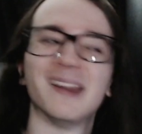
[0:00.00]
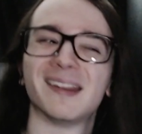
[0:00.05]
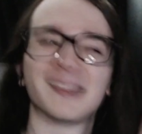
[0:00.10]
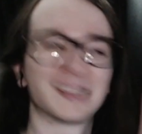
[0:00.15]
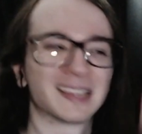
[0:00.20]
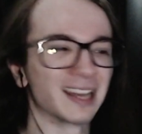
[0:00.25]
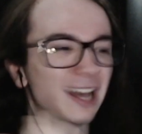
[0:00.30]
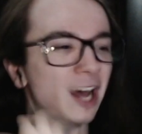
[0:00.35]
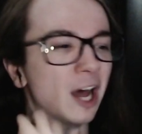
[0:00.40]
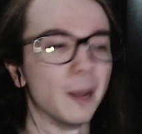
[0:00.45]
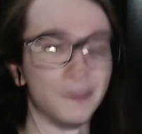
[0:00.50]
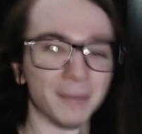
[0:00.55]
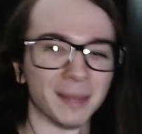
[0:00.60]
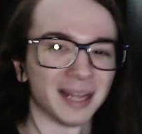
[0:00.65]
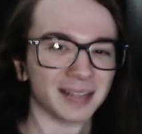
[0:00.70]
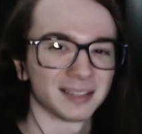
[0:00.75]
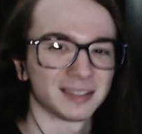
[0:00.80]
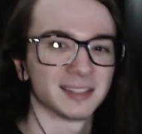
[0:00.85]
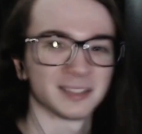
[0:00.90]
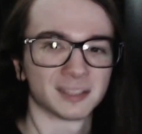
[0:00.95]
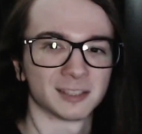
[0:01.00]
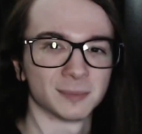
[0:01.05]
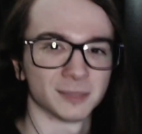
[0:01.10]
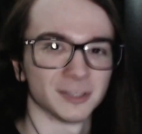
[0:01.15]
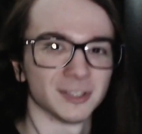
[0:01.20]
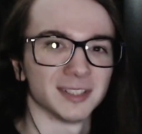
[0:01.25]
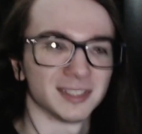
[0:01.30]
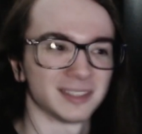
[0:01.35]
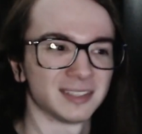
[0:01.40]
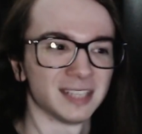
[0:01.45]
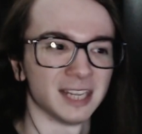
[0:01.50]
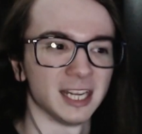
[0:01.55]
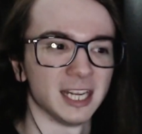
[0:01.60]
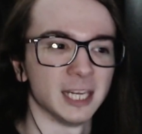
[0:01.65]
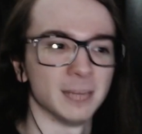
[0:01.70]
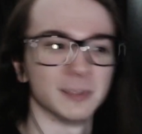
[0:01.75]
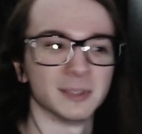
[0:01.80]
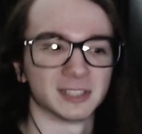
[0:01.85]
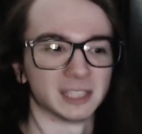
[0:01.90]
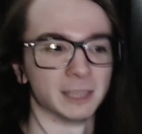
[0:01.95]
combat systems are the
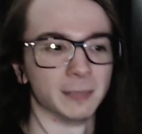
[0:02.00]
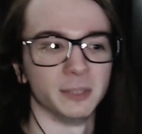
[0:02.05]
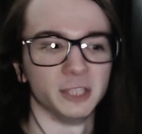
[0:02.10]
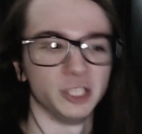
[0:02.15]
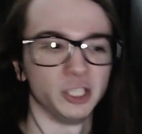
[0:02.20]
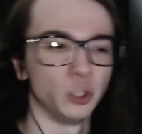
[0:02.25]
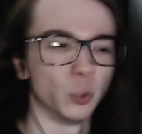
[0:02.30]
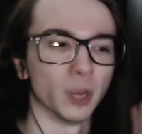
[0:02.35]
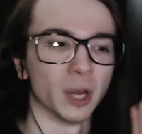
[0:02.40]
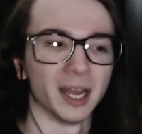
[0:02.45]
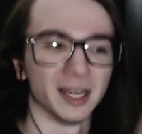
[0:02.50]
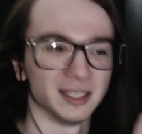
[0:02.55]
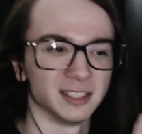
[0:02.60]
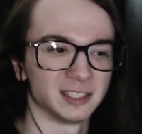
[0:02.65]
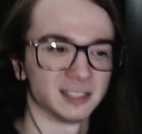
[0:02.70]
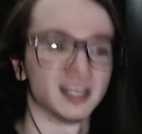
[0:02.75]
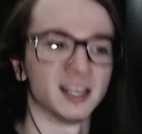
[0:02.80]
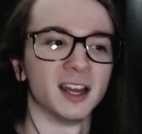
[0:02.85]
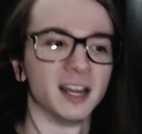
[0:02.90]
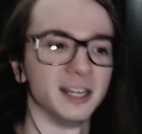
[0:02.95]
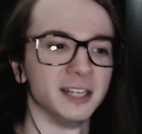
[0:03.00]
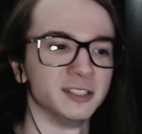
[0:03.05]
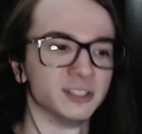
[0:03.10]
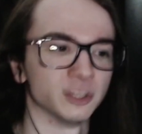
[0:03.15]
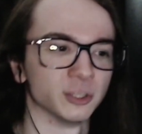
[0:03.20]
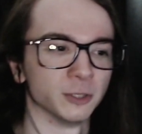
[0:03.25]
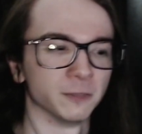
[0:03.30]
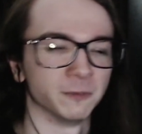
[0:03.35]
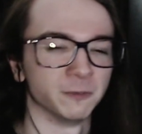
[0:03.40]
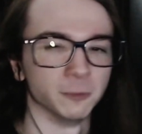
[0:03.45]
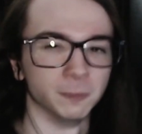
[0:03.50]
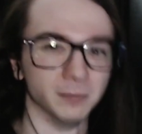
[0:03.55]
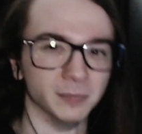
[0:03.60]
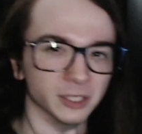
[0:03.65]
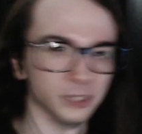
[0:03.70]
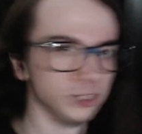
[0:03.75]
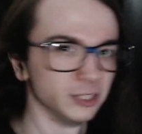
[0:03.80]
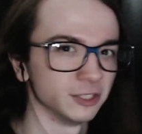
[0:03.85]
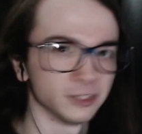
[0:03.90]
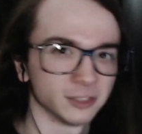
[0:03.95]
same and some of the UI designs are
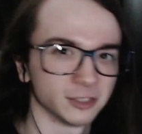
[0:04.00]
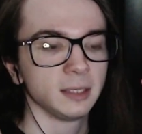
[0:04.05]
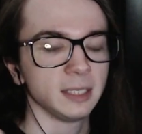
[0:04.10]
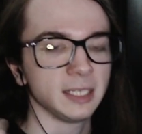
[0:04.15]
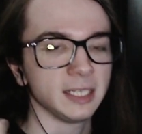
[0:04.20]
familiar,